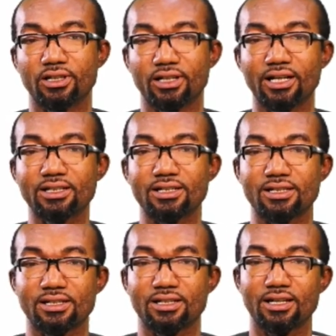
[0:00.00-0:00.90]
that
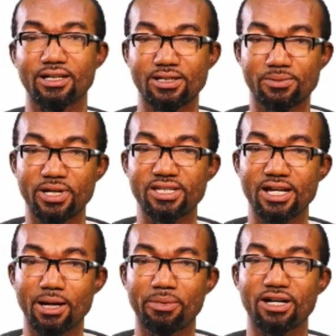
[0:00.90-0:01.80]
is
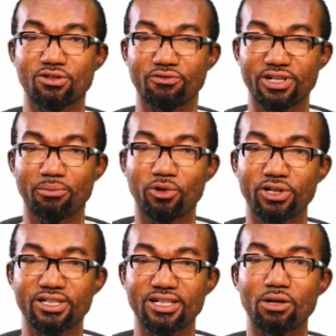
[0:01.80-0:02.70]
special parts of the
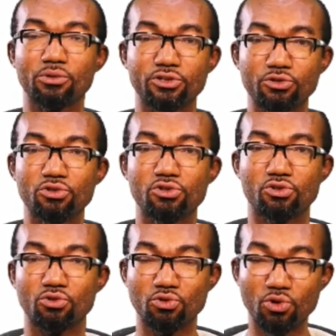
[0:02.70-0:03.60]
body that we use
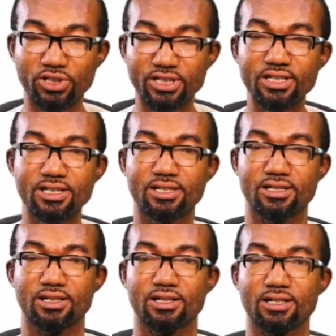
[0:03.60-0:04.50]
to notice,
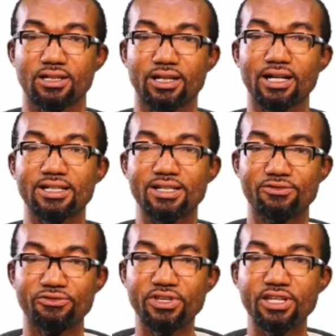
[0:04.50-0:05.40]
that is
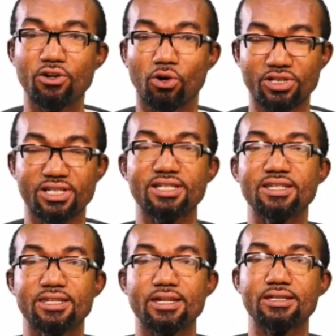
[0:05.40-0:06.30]
feel or see
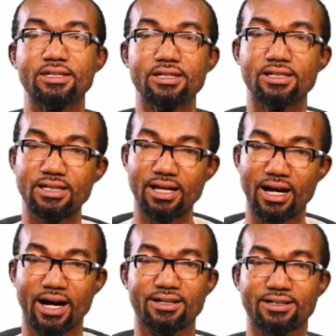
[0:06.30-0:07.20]
changes
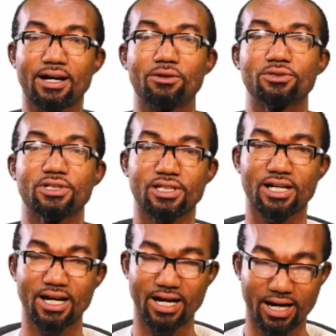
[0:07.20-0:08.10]
around
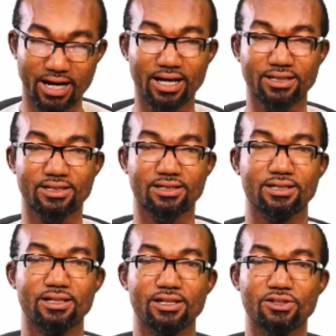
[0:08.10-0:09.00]
us.
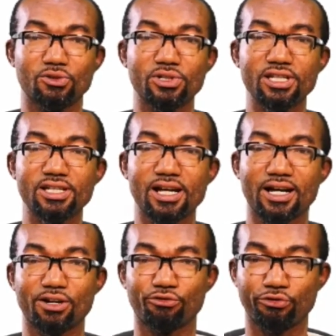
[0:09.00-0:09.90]
So these are
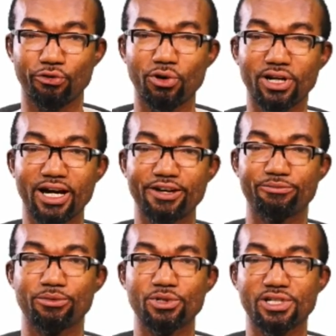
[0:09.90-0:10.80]
the 4 life
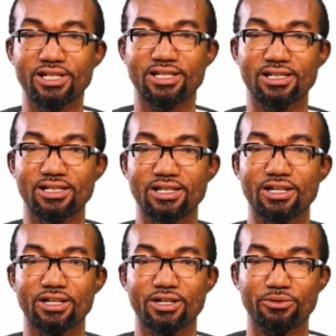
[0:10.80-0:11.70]
processes
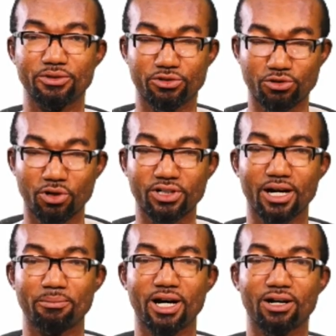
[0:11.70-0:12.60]
we talked
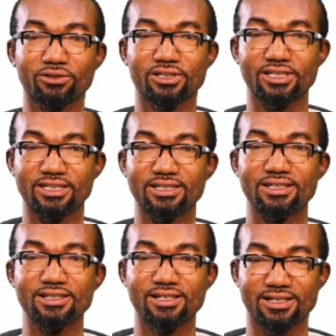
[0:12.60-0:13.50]
about in
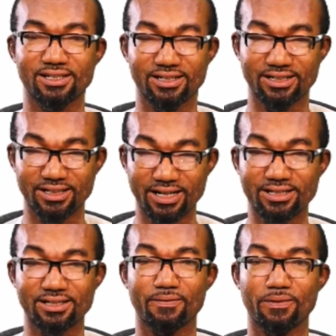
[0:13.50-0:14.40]
this
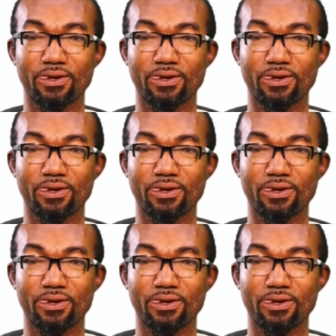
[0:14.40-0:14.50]
lesson.